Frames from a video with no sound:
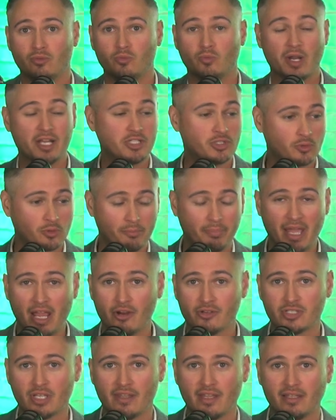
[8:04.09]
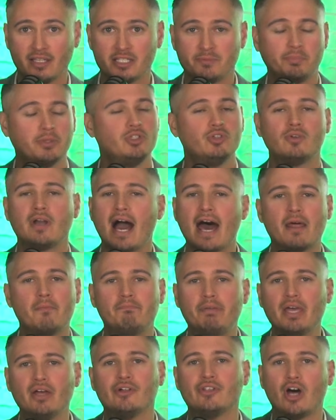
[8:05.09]
Right to repair is on that list, but you got to
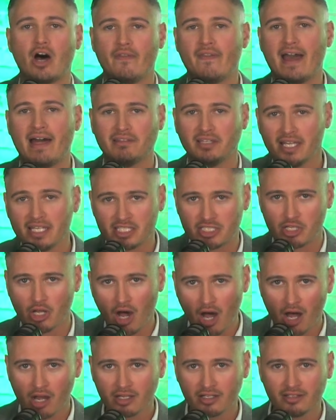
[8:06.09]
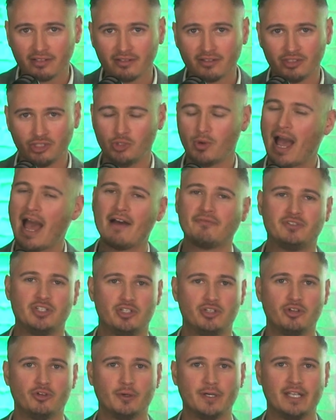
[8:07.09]
build on that list, dog. You have
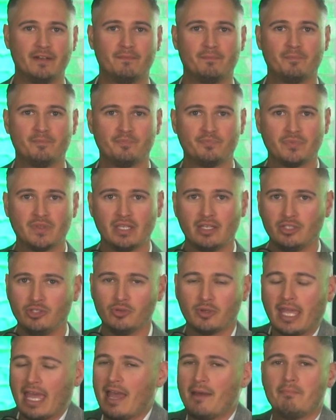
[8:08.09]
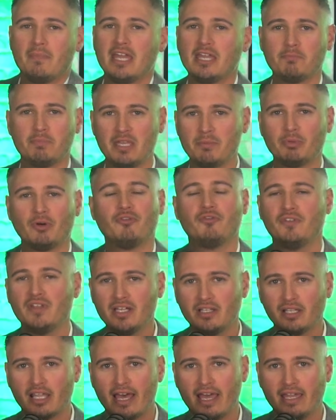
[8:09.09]
to do it. You can't make people
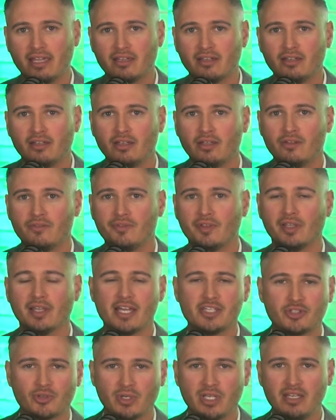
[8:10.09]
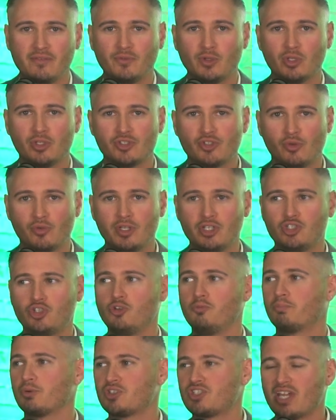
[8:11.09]
feel like the lesser evil is only
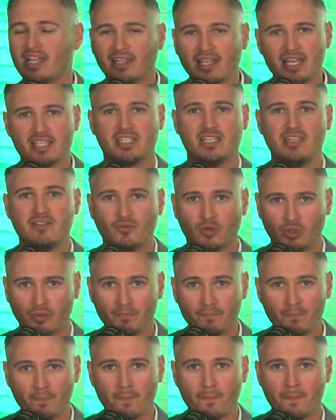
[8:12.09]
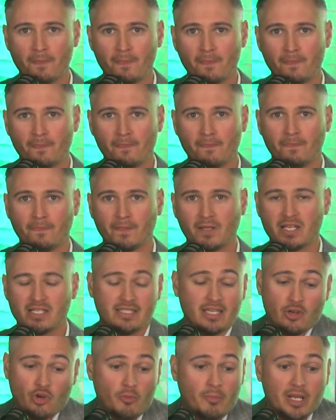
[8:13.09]
two percent less evil.
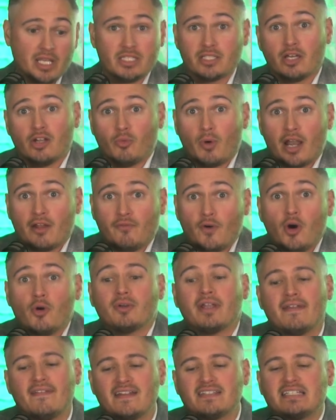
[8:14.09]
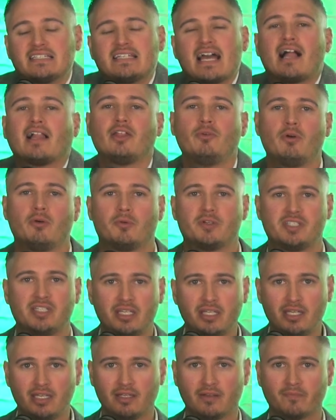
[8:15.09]
Because then nobody's going to want to vote, and that's exactly what we're
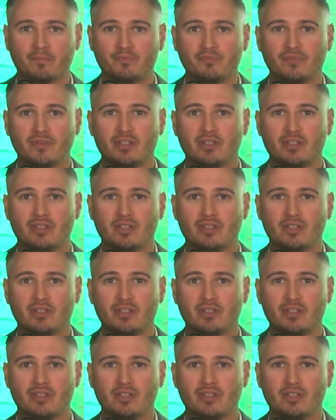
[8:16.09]
seeing.